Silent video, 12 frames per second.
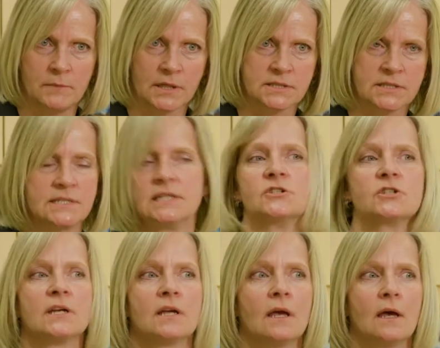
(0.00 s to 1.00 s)
mixed to
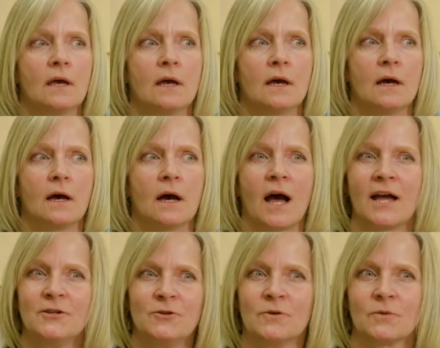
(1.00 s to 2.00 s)
teaching, I
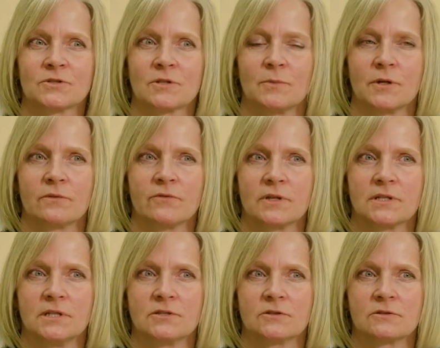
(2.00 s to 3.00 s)
knew it was going to be good for the
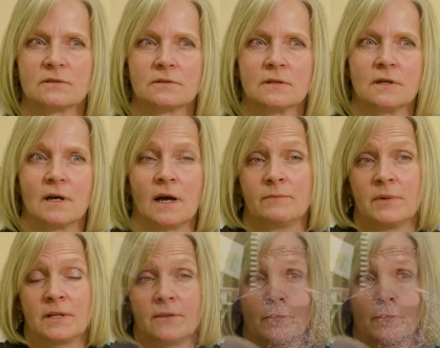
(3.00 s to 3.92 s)
teachers. I've been in